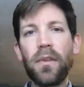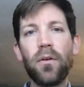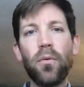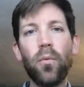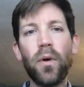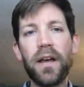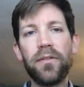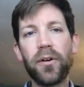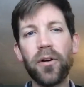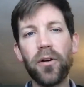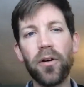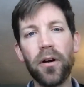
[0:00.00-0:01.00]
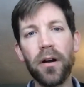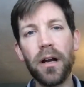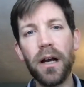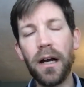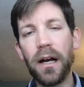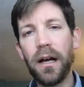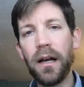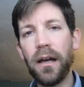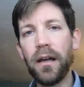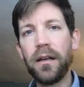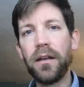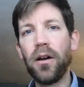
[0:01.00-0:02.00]
whether
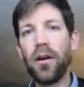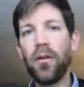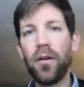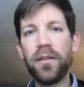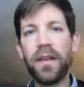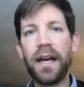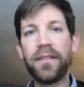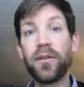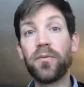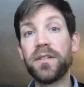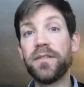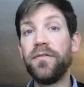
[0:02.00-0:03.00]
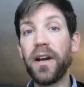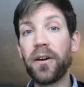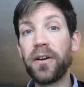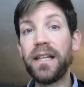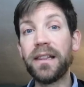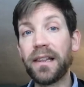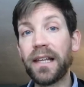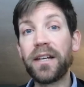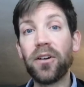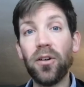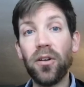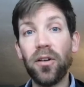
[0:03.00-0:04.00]
that there was very
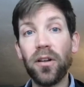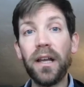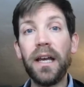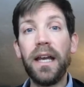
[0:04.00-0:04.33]
little